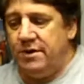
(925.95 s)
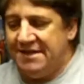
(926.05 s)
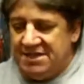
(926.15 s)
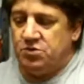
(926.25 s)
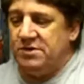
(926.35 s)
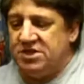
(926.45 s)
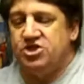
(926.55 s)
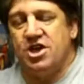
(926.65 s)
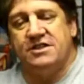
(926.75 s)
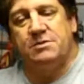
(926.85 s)
And this one's
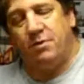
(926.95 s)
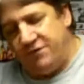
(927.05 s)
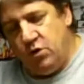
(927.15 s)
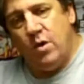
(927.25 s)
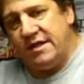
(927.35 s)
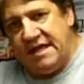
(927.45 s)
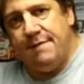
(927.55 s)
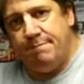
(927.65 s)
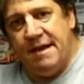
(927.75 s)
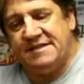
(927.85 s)
adjustable if you want to
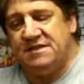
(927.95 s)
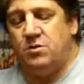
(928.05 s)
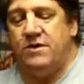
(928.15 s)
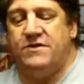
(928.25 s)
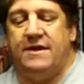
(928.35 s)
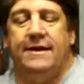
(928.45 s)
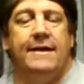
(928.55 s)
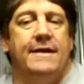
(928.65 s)
keep messing with it.